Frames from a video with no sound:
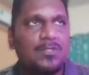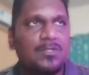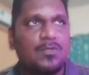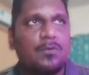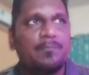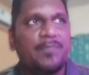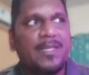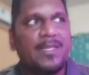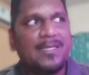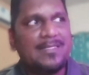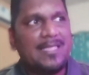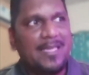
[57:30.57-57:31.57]
So
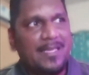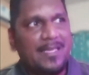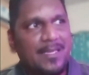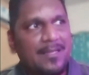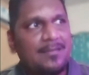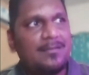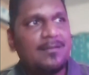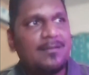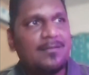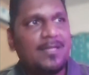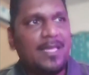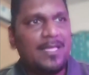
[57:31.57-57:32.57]
taking
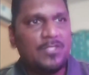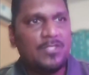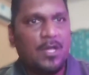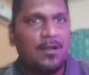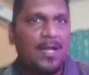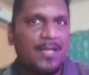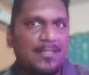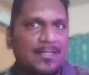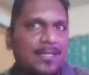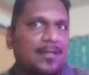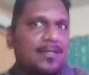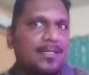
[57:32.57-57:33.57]
the HR hat
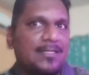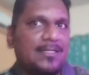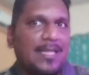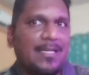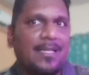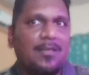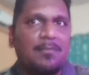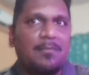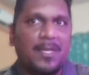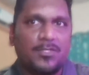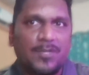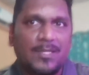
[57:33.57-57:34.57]
and understanding your
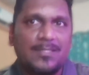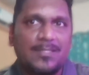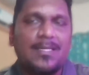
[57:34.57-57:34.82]
metrics,